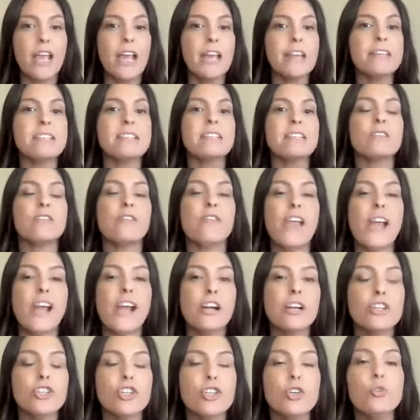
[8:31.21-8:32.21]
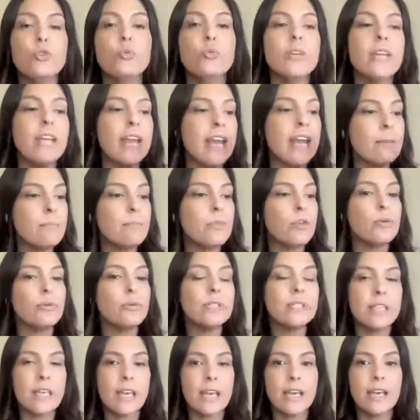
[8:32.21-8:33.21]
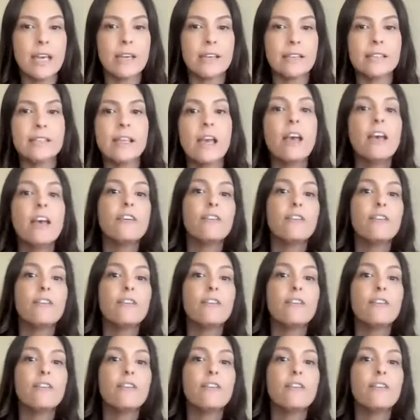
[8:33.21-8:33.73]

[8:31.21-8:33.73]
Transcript: and it's fair to name those things,